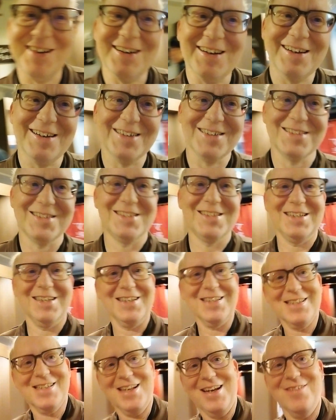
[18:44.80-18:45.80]
just walked a
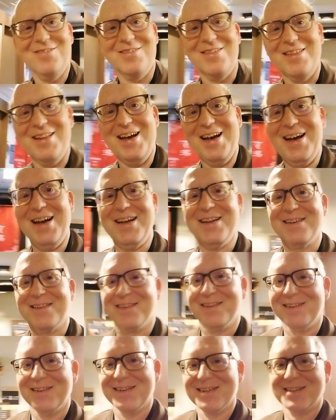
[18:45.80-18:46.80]
couple down that way,
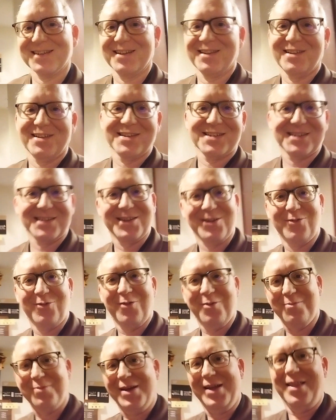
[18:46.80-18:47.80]
and as you kind of cross
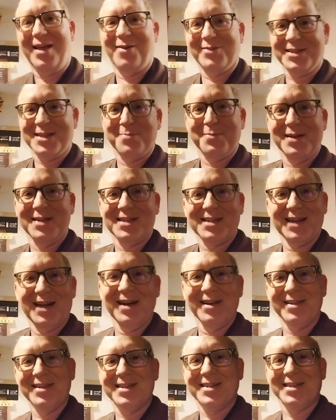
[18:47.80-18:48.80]
the street, you can see a
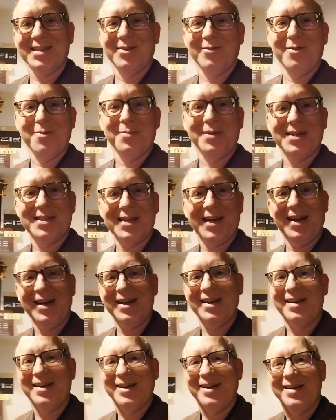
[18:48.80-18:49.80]
couple down there, and the next
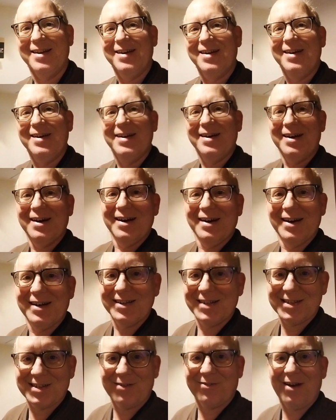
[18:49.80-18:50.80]
side across the street,
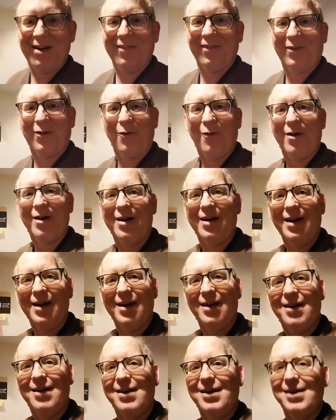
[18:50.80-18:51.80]
part of the covered mall.
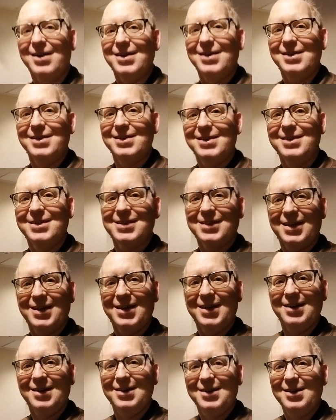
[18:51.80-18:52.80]

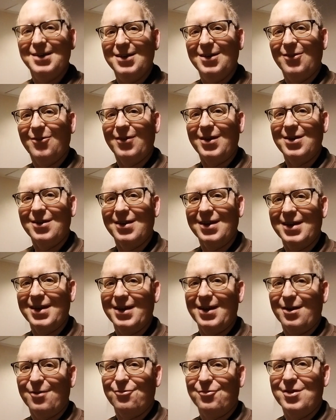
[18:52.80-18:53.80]
Zooming around, and you'll
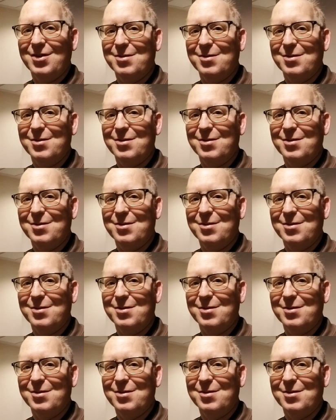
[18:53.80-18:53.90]
see